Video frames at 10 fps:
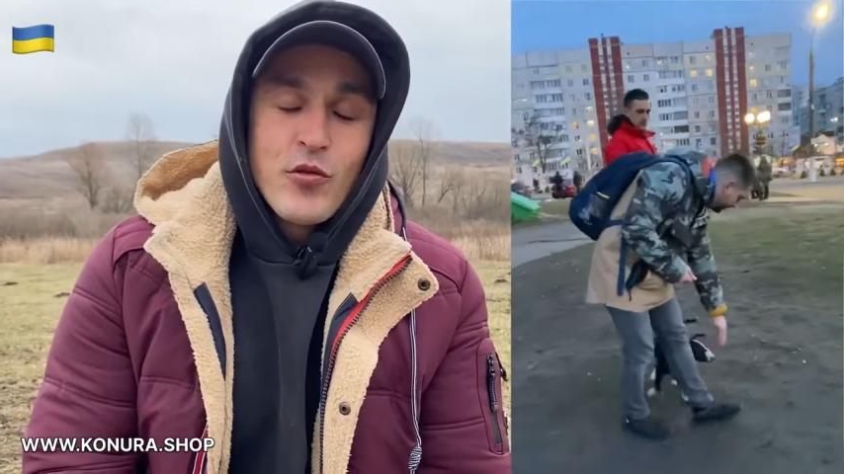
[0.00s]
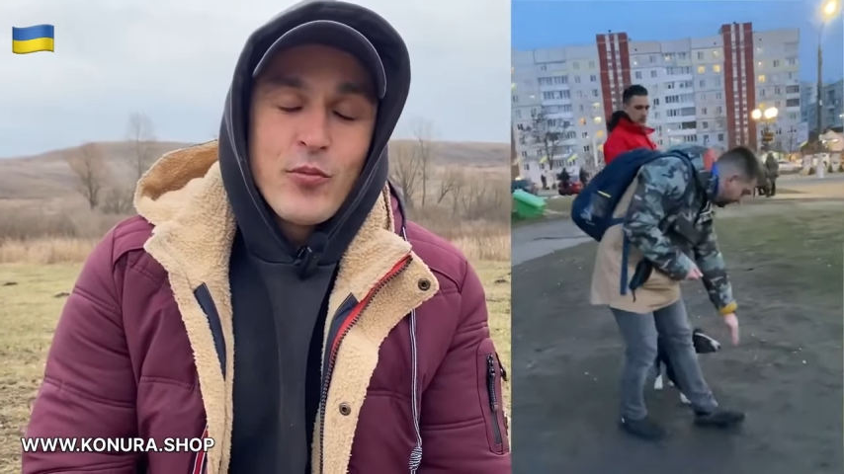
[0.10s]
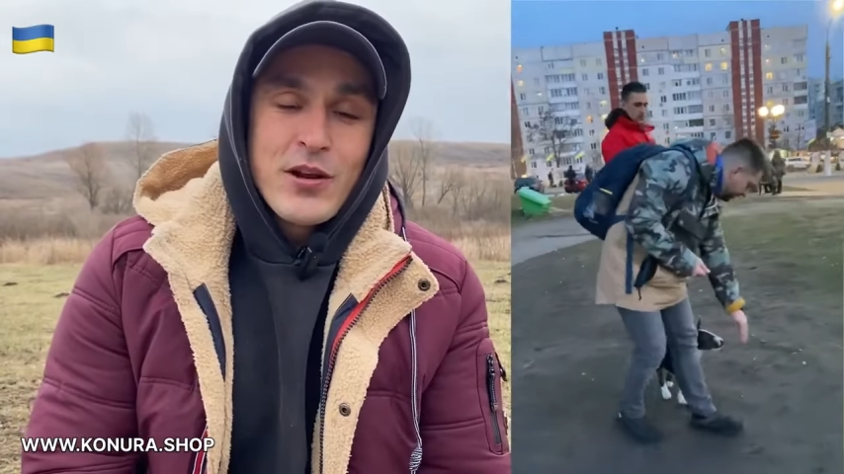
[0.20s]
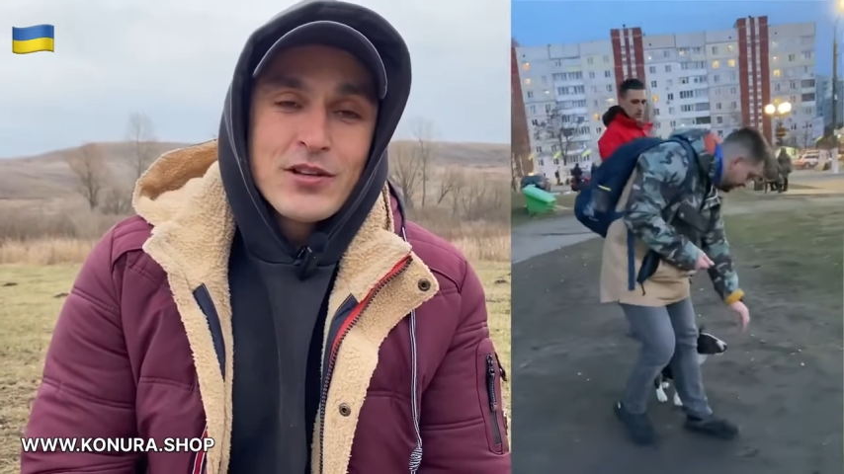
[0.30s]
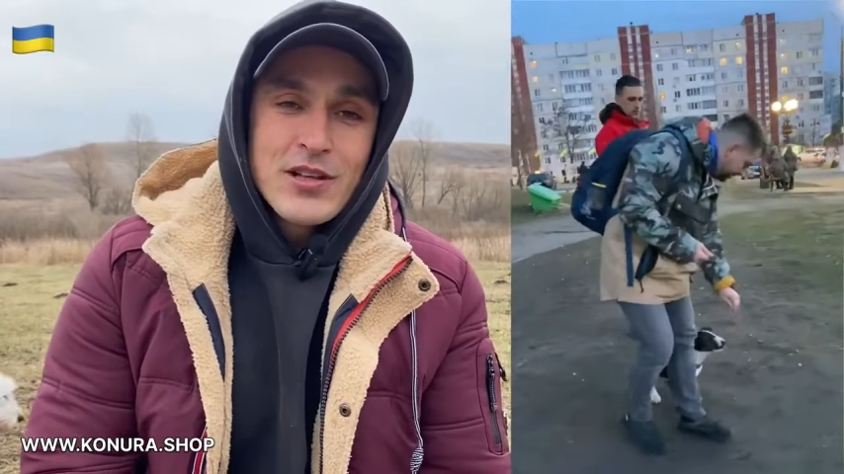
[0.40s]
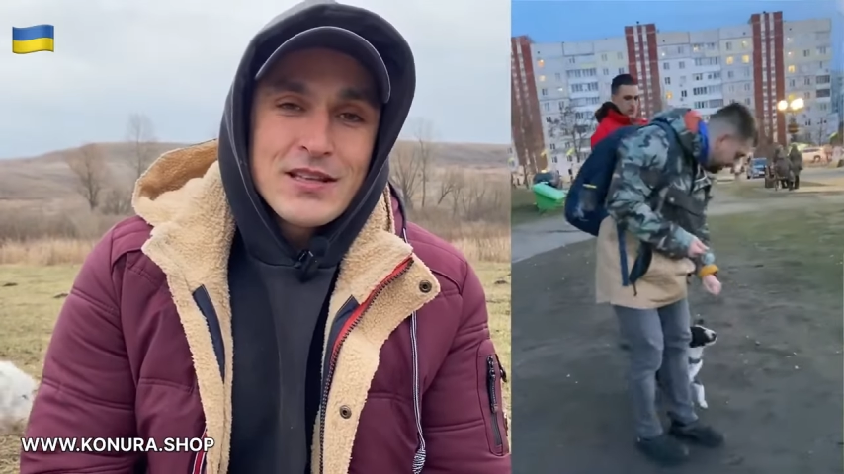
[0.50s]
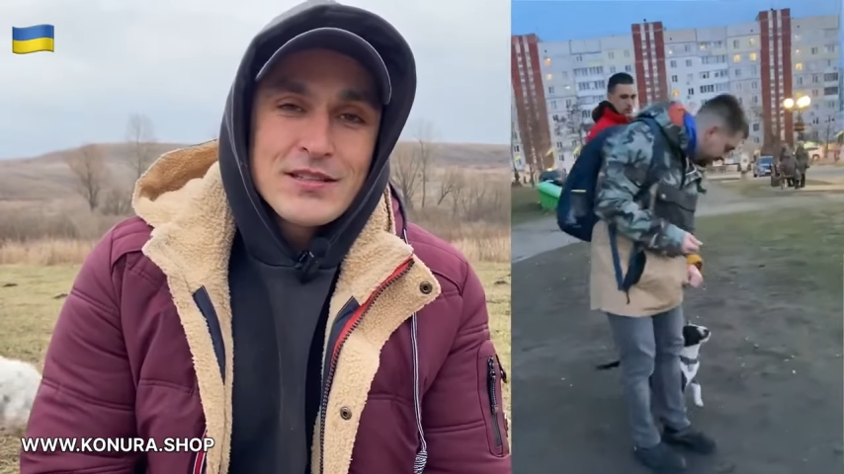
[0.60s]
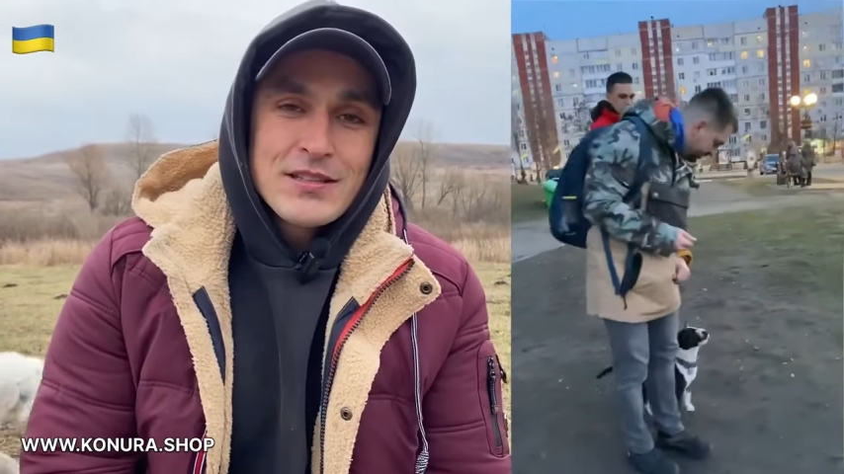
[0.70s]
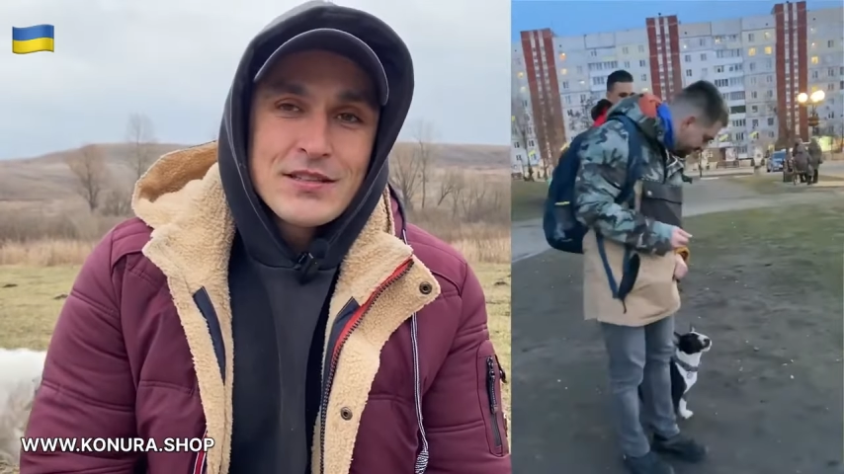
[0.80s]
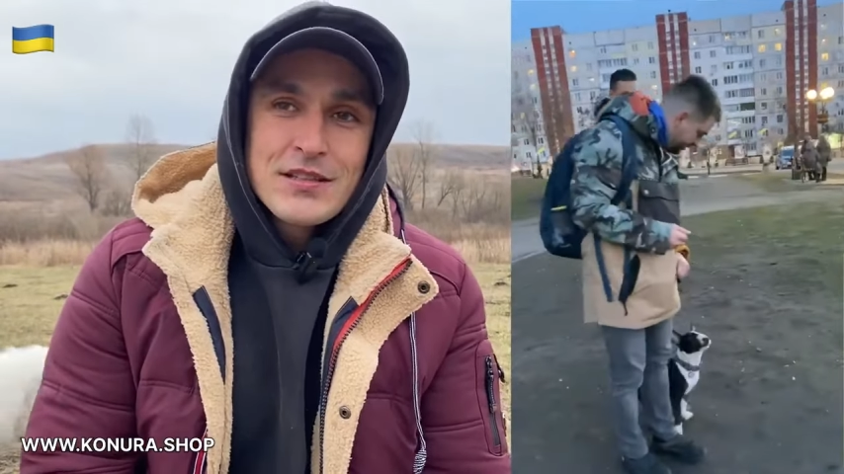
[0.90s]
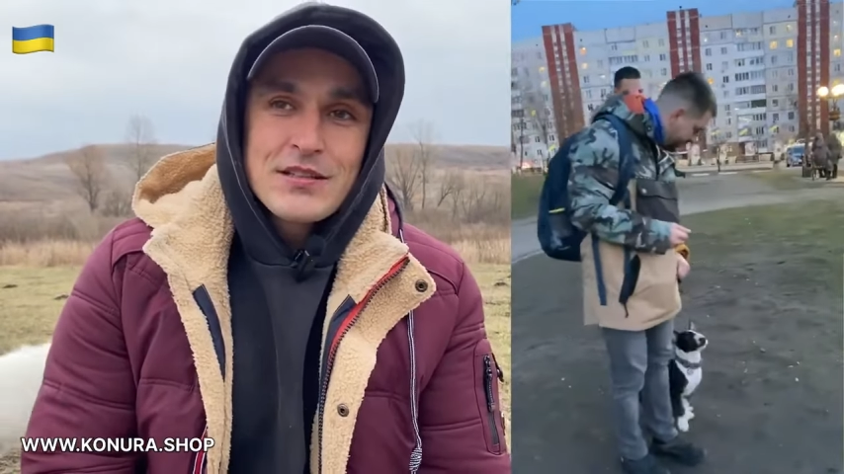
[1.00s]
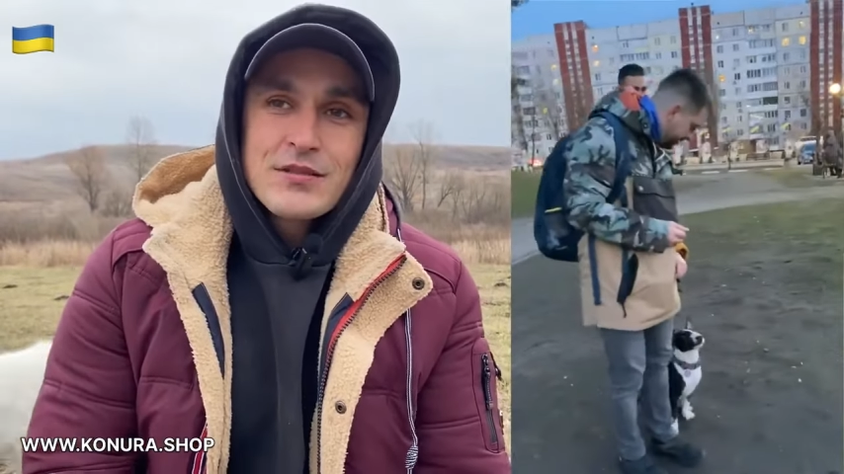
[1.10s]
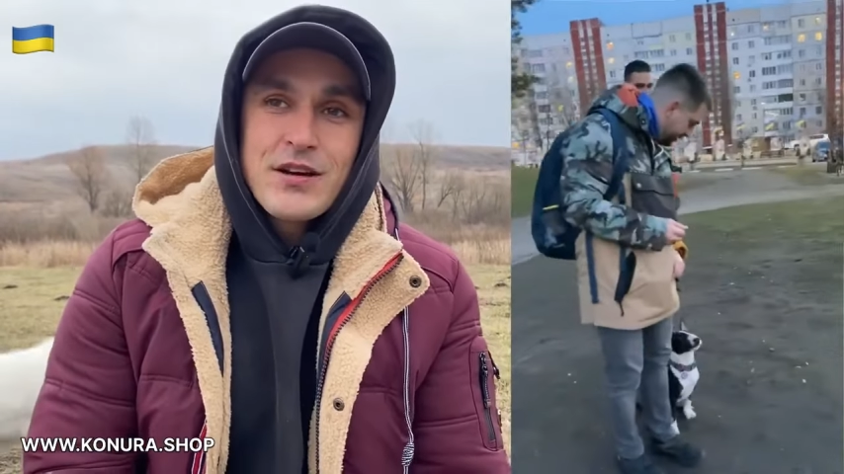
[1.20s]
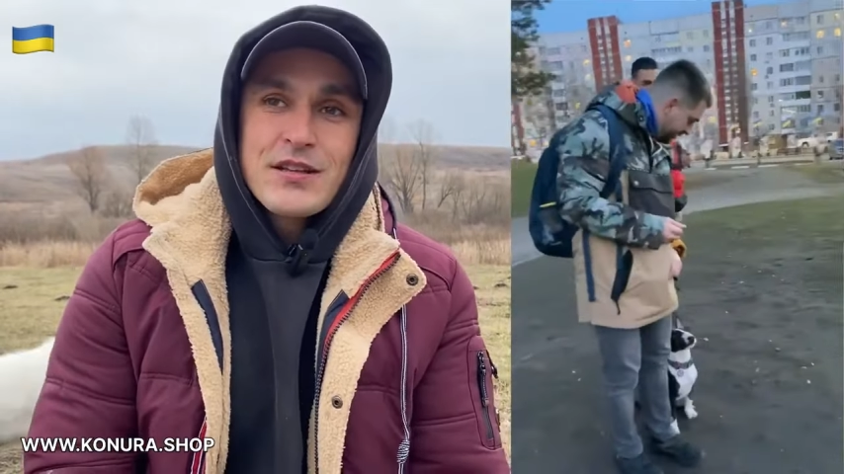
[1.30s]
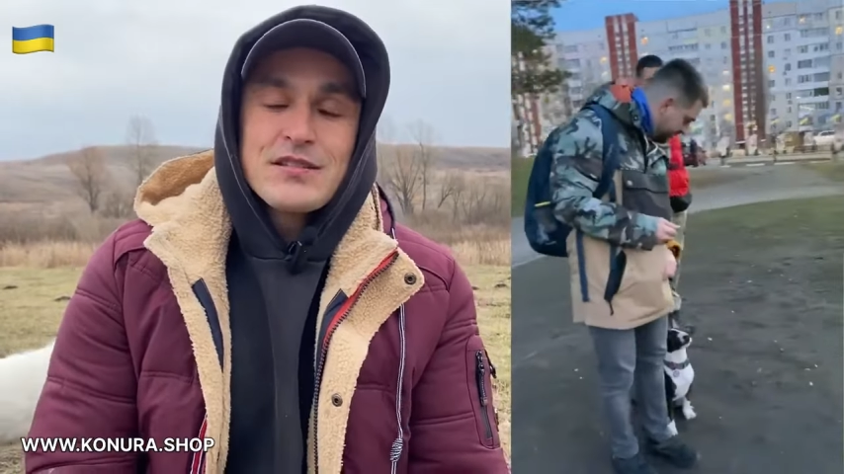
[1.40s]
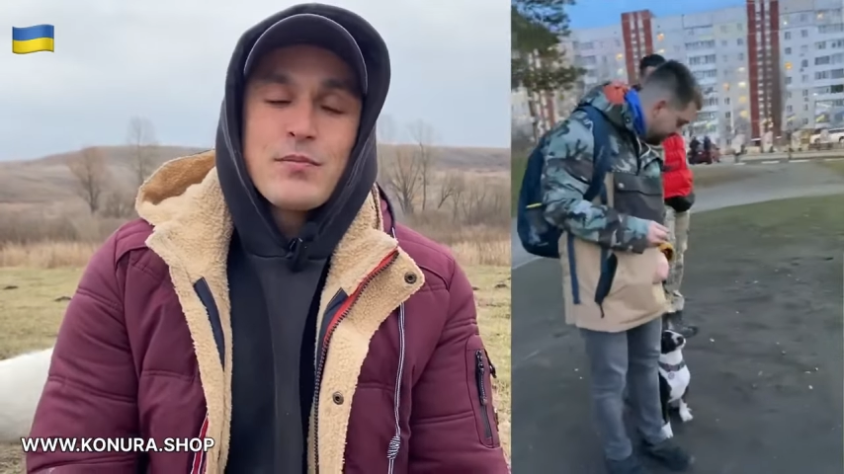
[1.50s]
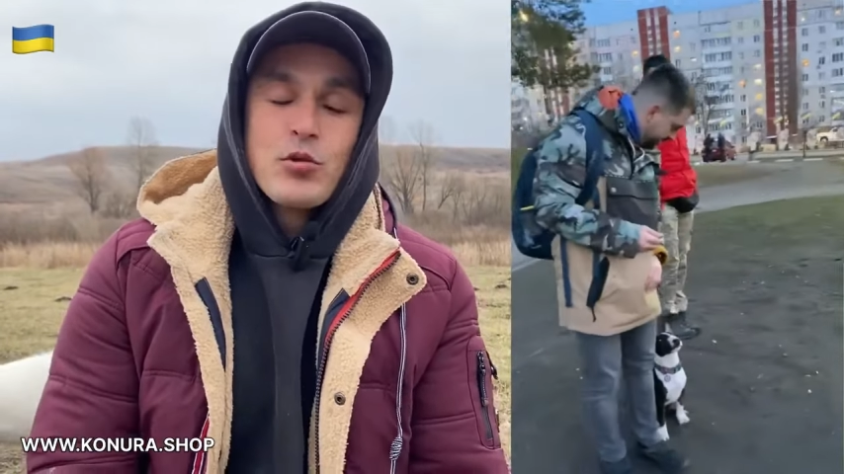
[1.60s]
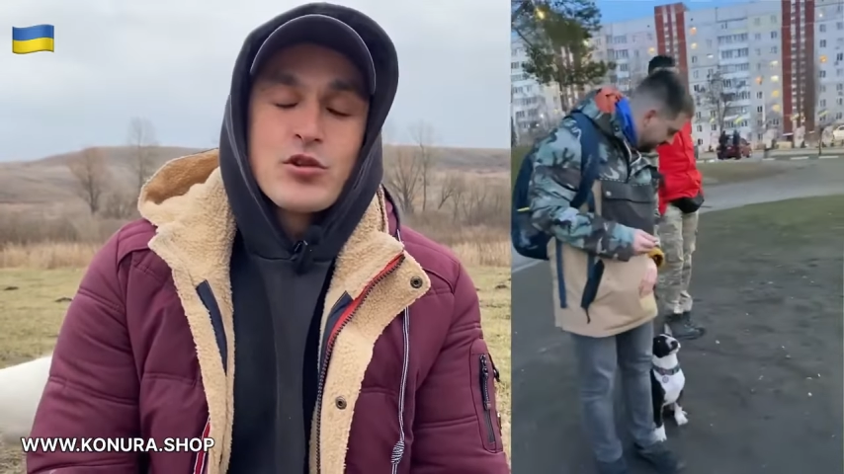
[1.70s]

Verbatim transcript: is called irritant.